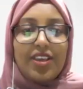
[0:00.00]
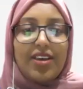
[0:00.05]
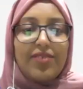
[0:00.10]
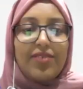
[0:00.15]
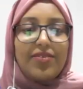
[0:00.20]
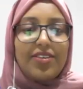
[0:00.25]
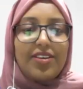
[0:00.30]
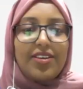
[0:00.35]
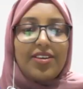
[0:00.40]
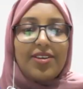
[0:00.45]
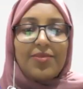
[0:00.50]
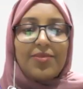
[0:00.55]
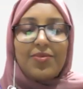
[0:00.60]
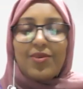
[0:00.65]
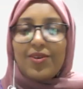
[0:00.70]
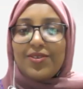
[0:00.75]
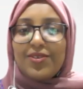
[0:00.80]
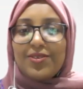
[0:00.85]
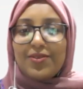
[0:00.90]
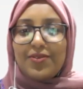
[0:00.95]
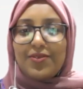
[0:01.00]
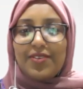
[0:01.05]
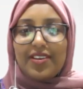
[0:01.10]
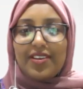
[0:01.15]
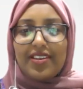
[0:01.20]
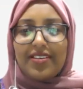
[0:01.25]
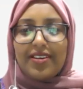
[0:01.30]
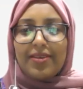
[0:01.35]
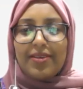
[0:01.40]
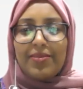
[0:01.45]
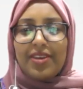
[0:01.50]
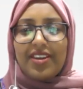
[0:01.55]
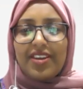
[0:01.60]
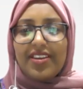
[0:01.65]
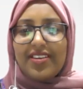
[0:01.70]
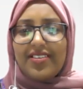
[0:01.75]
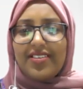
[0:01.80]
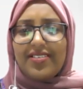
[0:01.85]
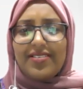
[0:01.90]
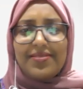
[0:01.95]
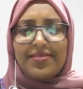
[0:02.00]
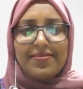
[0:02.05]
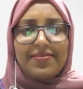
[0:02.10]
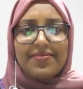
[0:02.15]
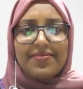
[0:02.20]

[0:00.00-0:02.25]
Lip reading: have a report of a grammarian?